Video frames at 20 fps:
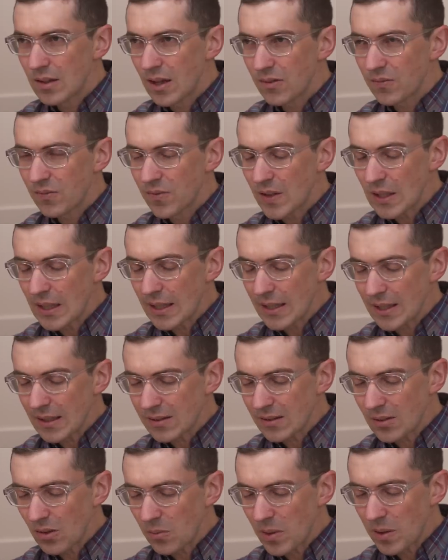I feel like I
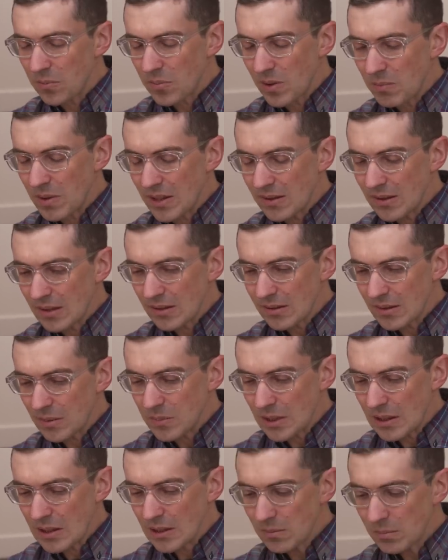still might be missing
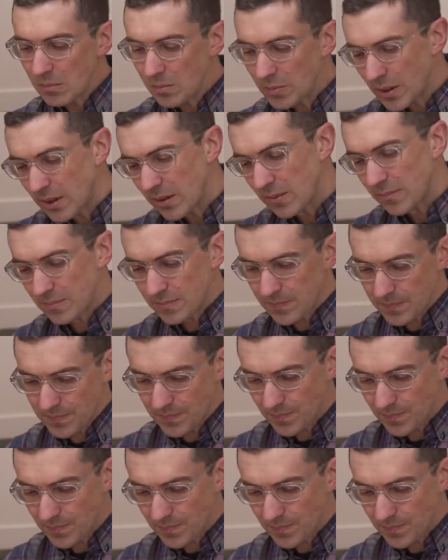something, but